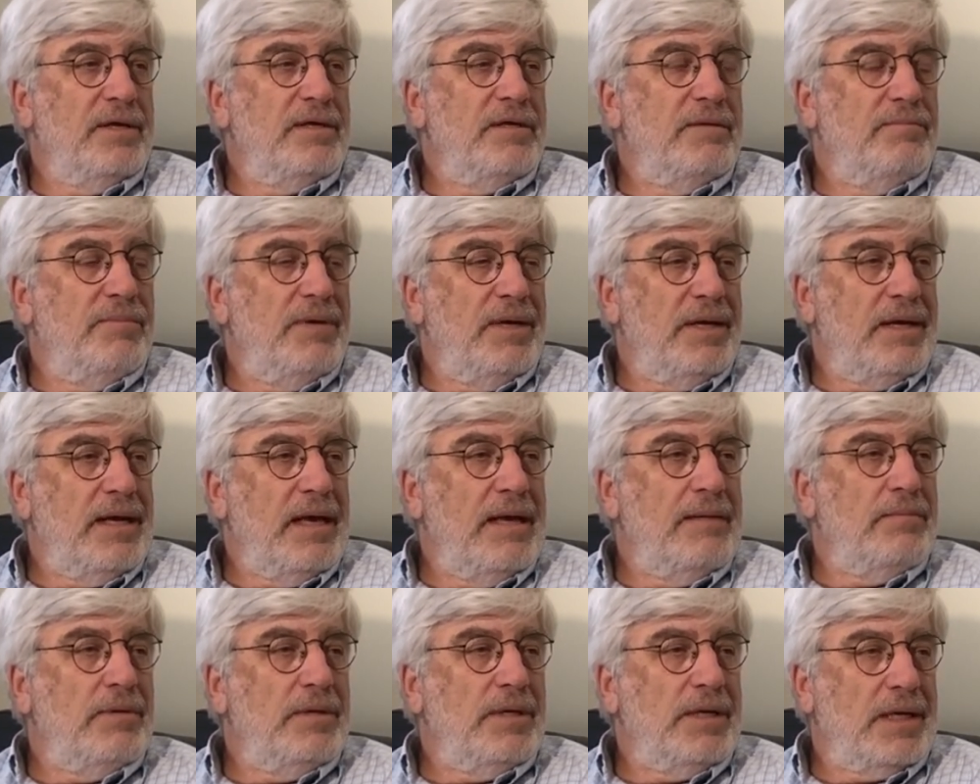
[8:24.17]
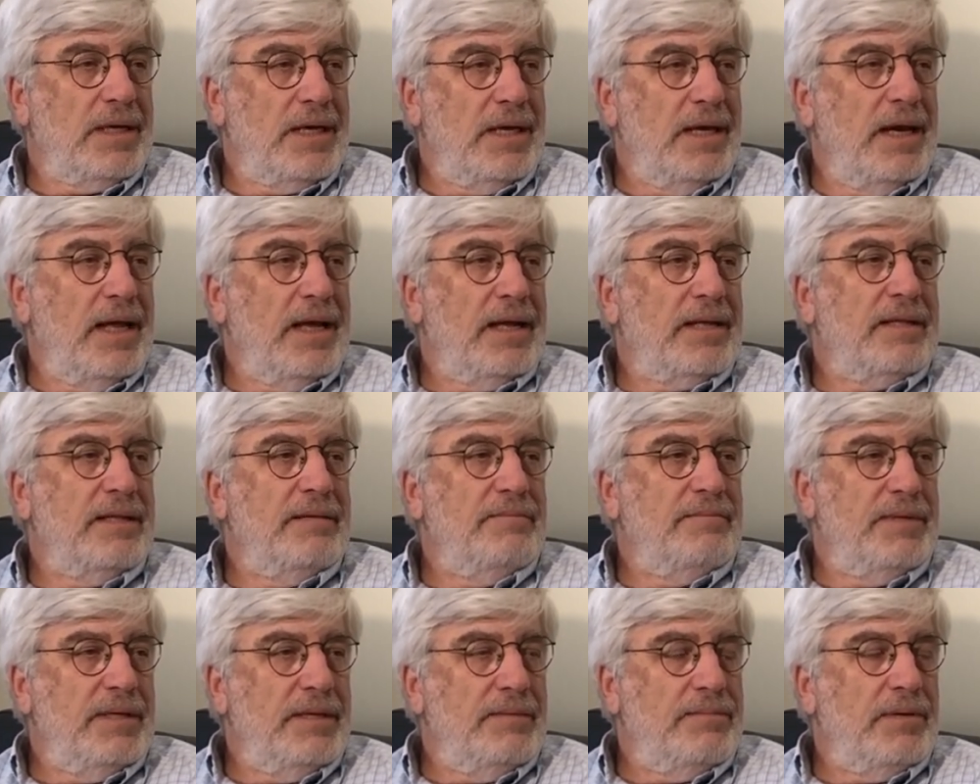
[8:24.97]
to being able to connect
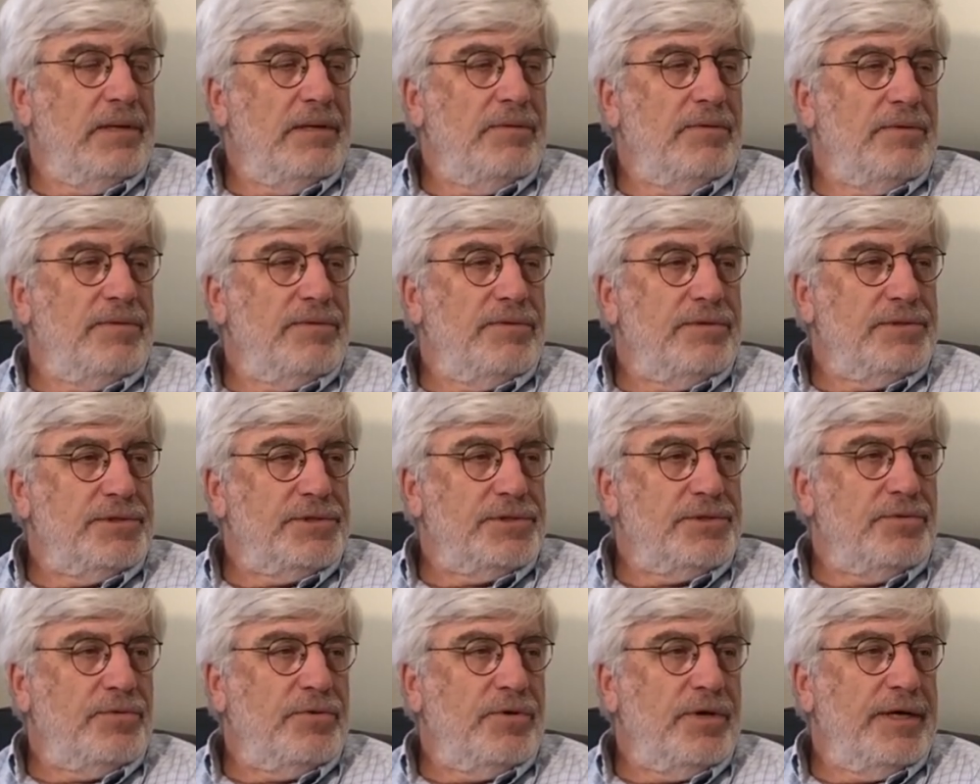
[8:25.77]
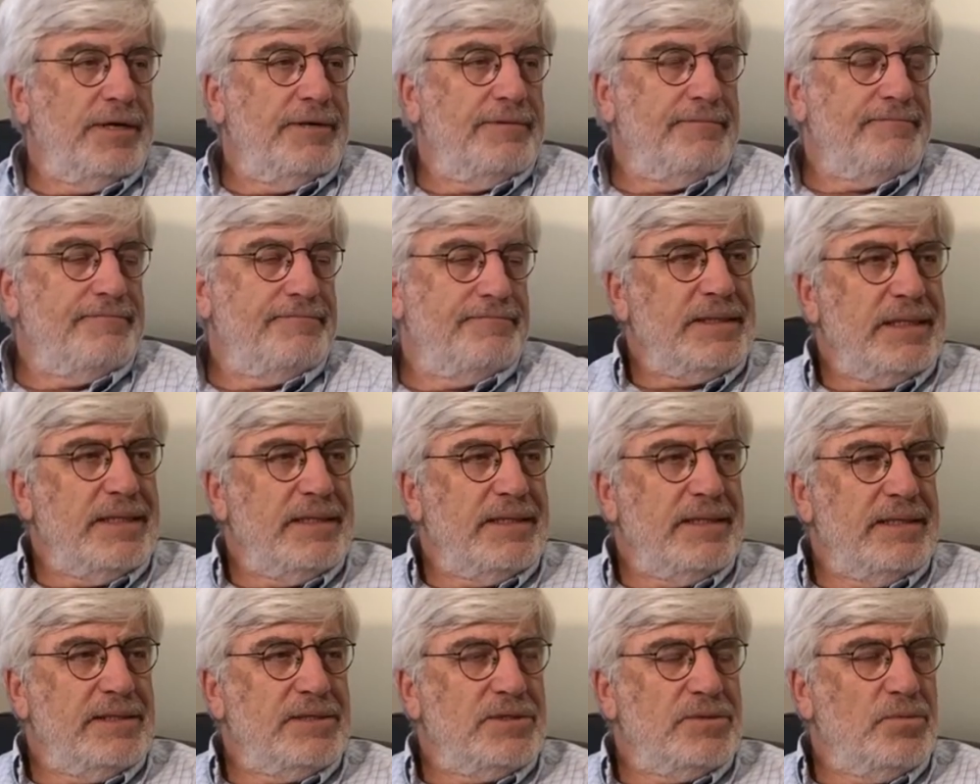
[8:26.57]
them deeply with their story.
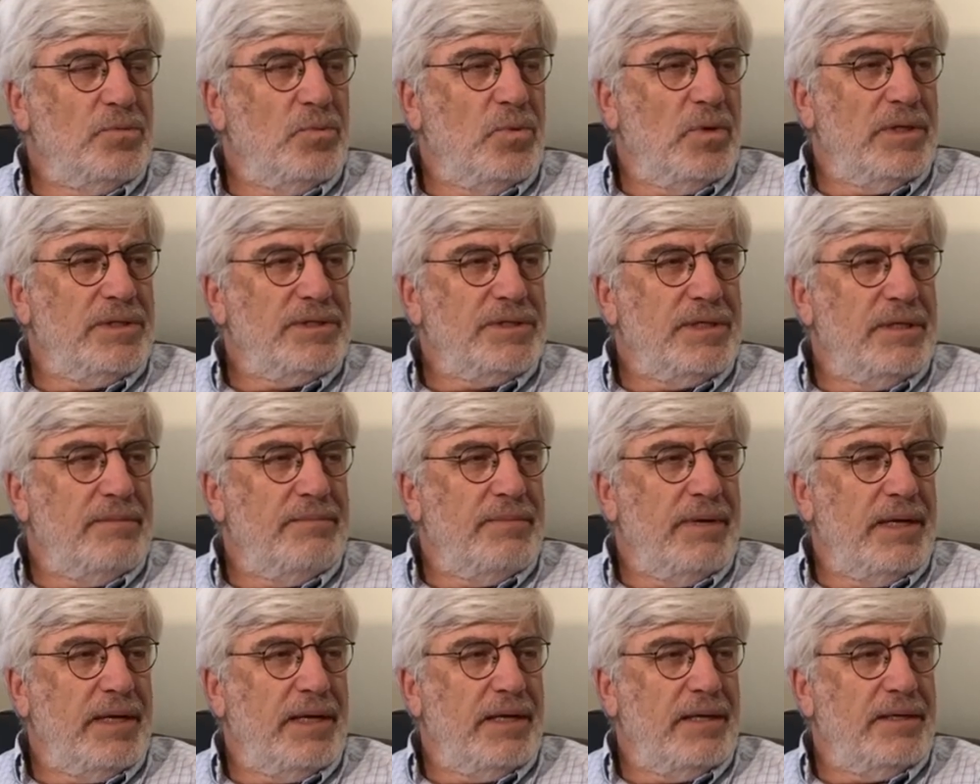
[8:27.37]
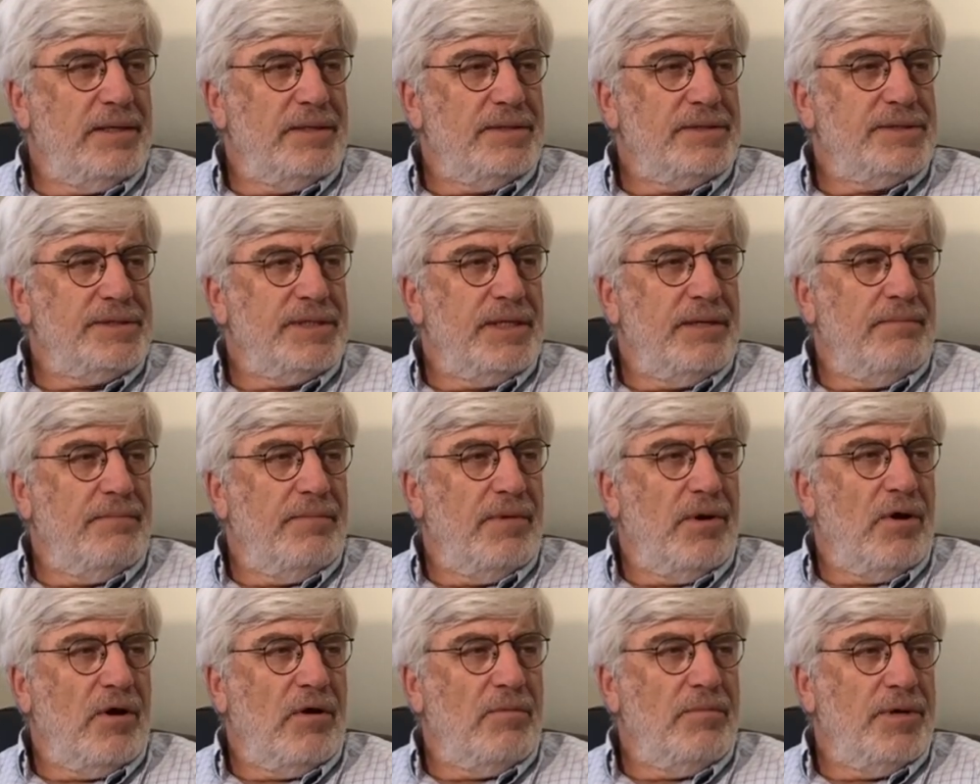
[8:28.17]
That this wasn't about some
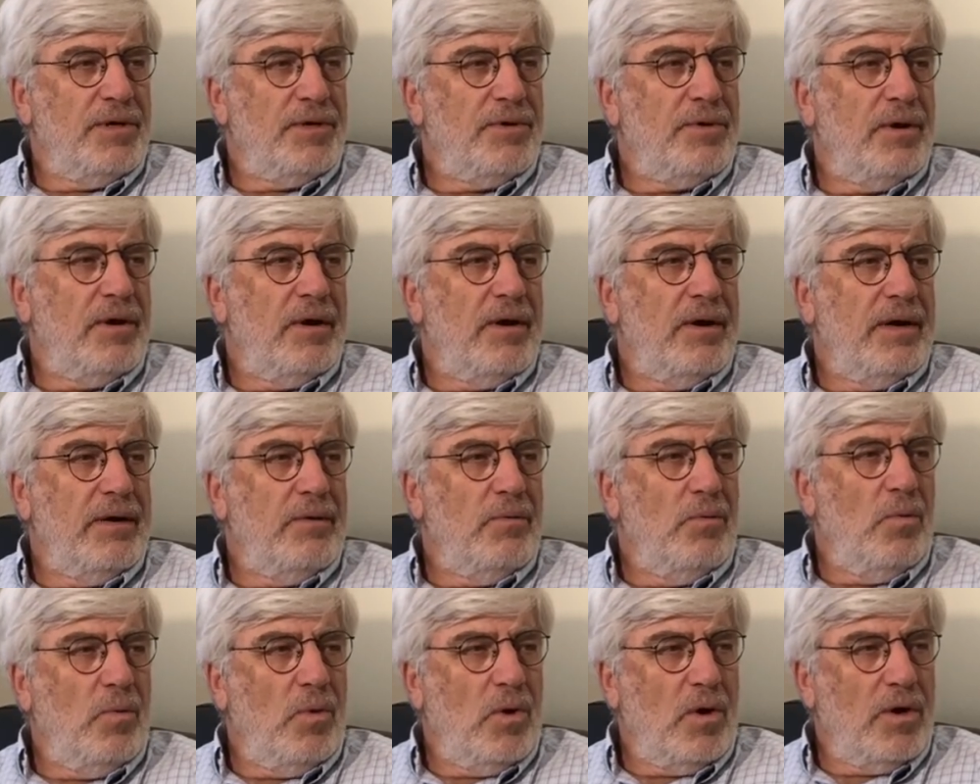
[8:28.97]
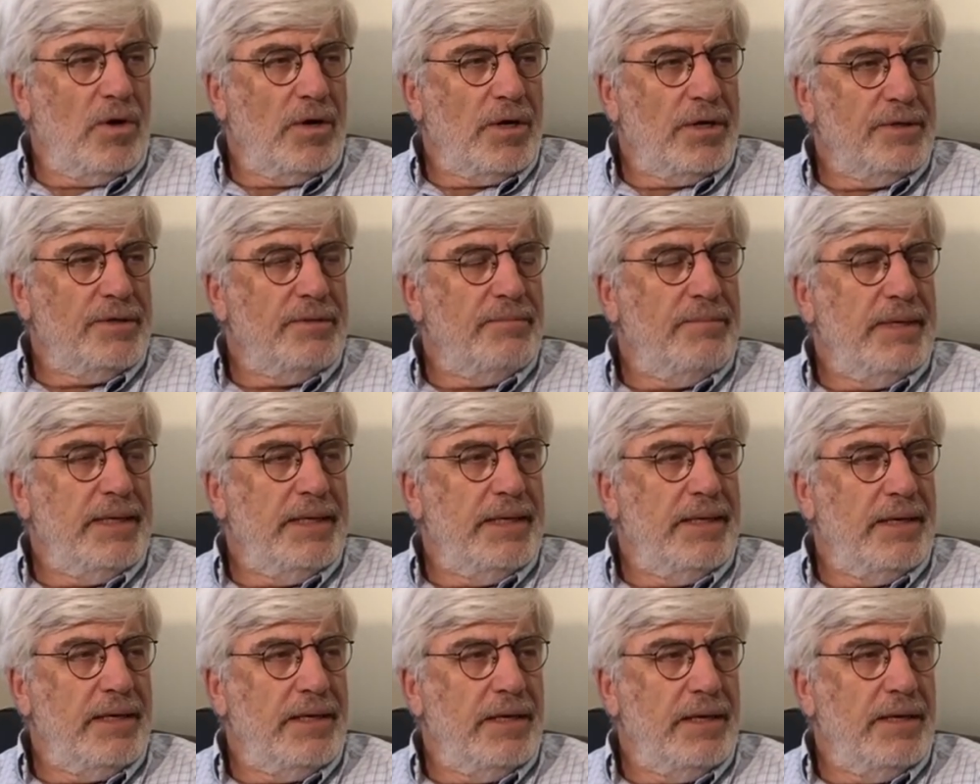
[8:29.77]
arbitrary work to be
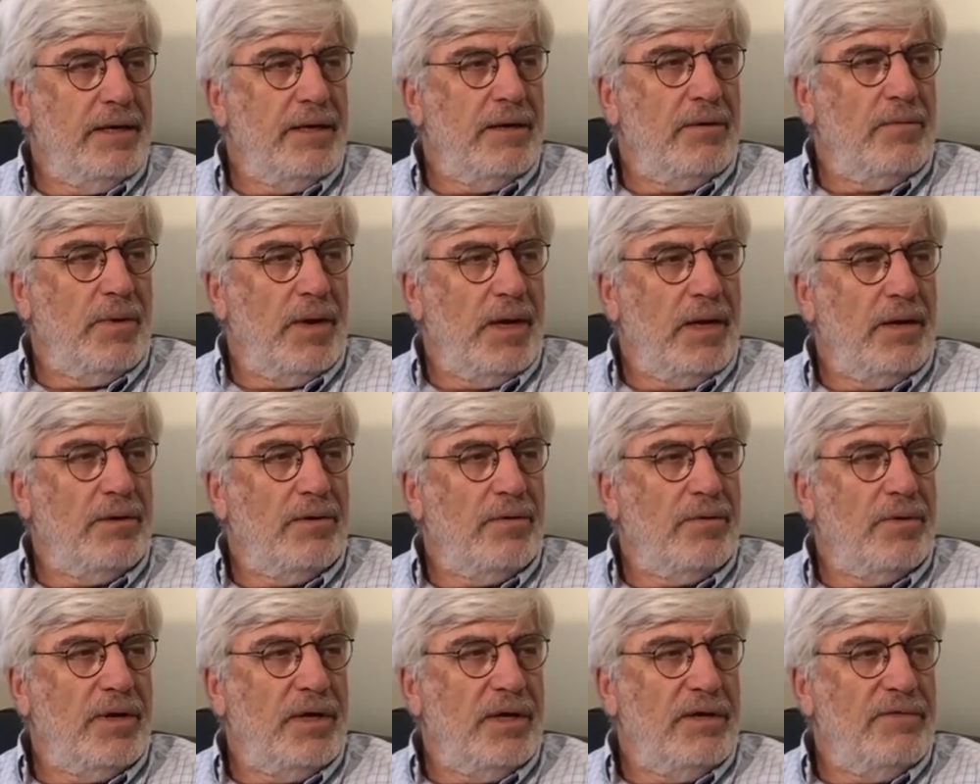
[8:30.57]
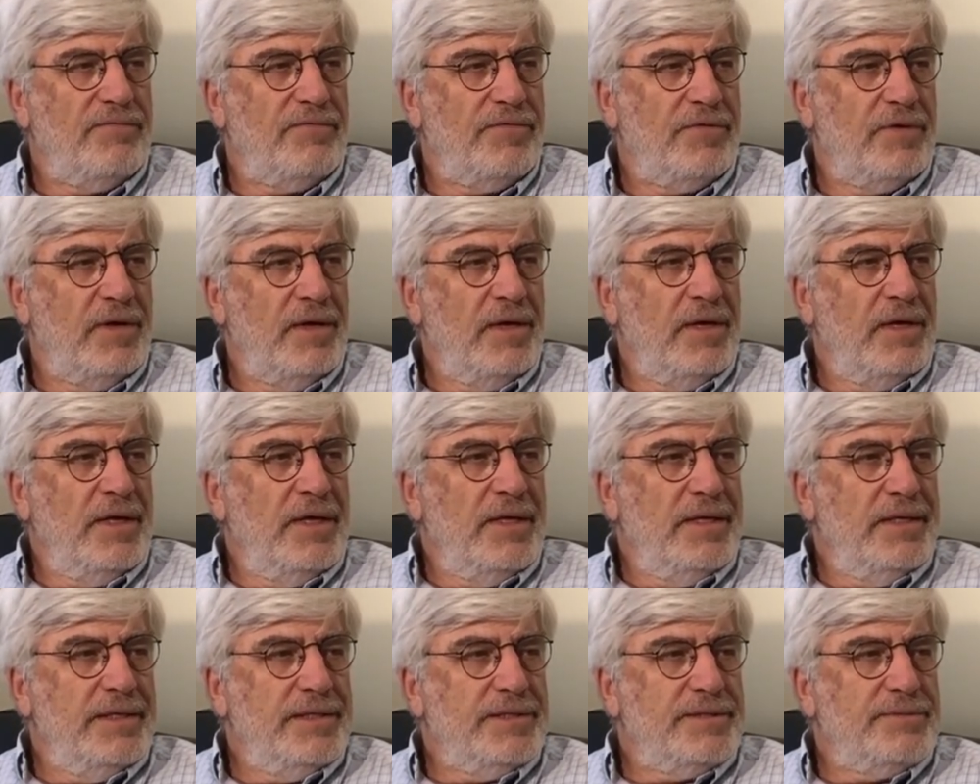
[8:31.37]
done around grief
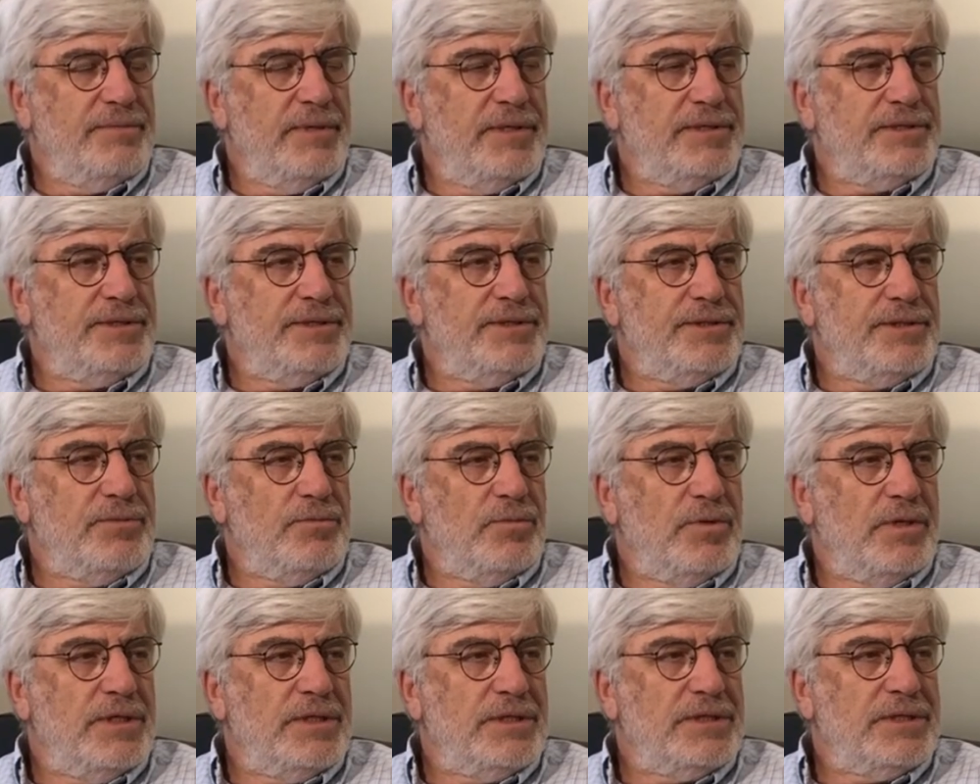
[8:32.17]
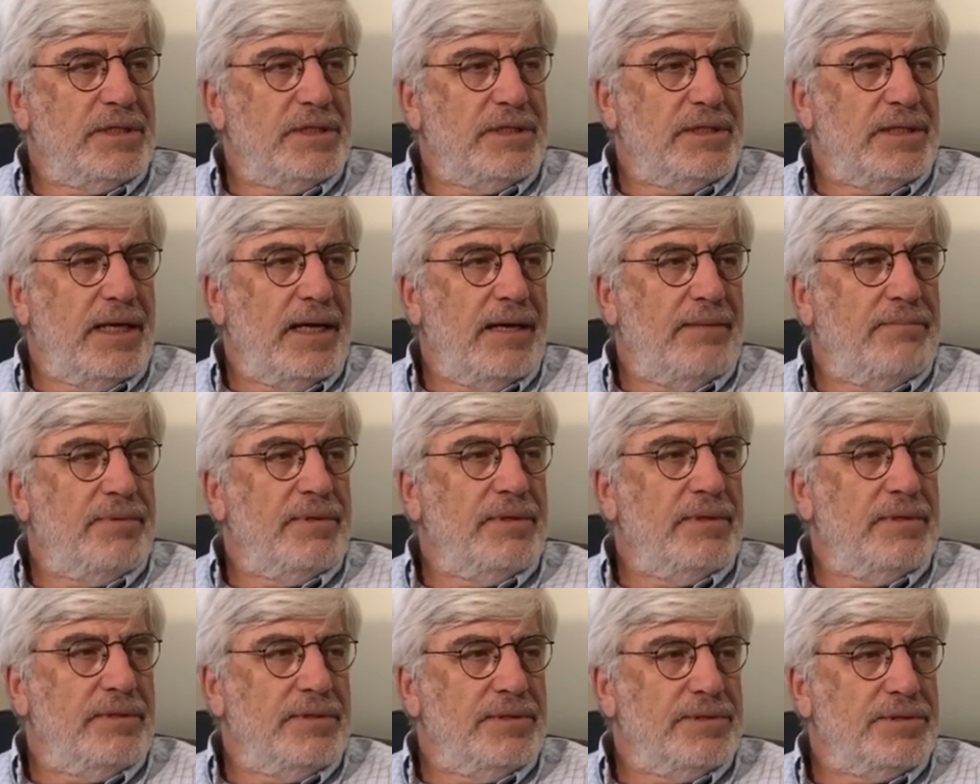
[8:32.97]
as much as it was to tap
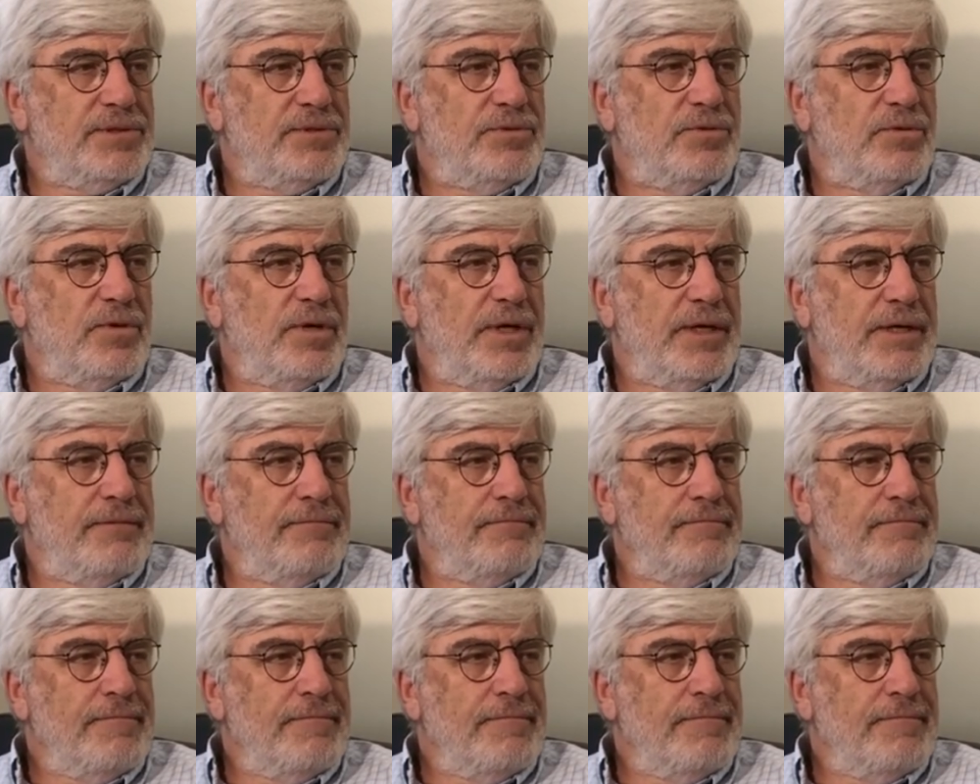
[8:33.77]
into the story.